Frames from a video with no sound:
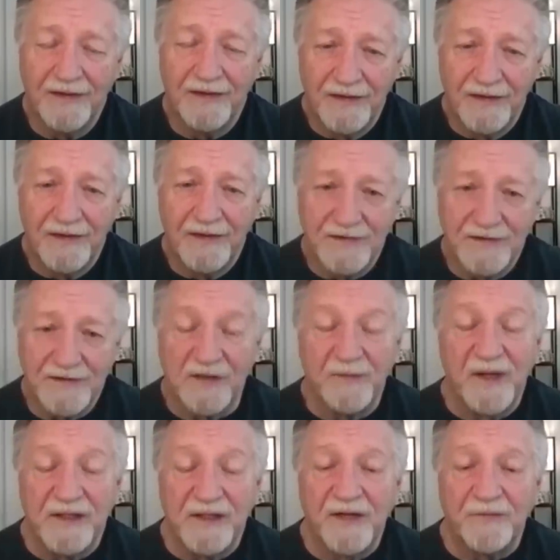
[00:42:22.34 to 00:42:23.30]
a different.
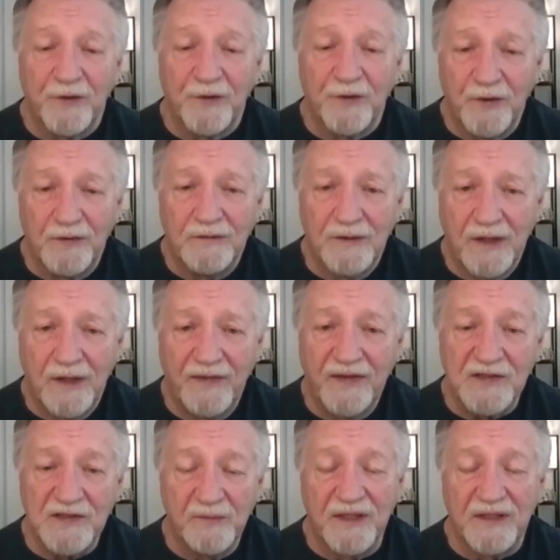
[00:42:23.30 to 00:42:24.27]
I think it's going to be a different
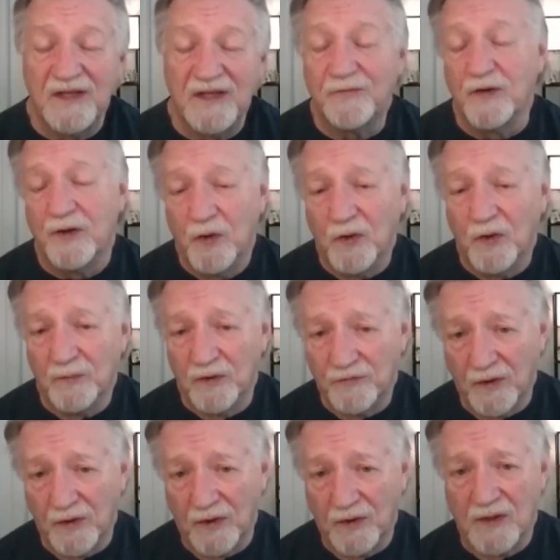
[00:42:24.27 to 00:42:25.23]
normal for a long
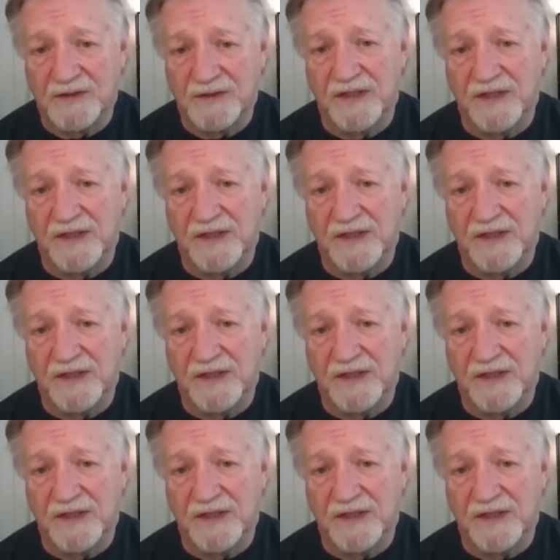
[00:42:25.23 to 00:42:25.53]
time. I think I